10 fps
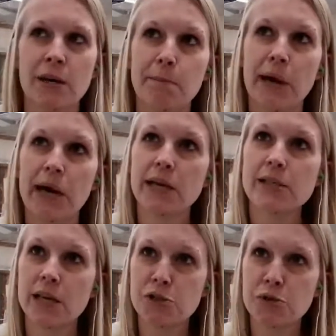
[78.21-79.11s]
My
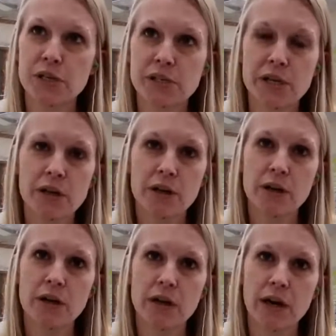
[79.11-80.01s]
schedule this
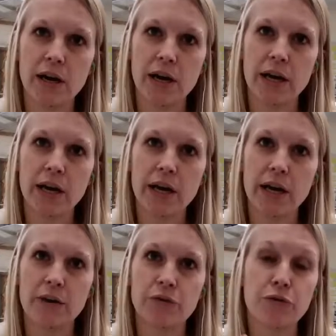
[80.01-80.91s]
year I
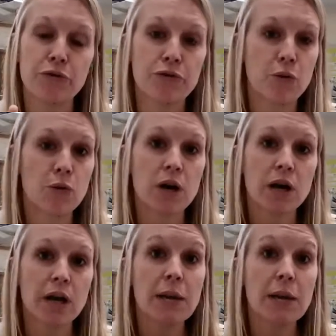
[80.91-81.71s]
have four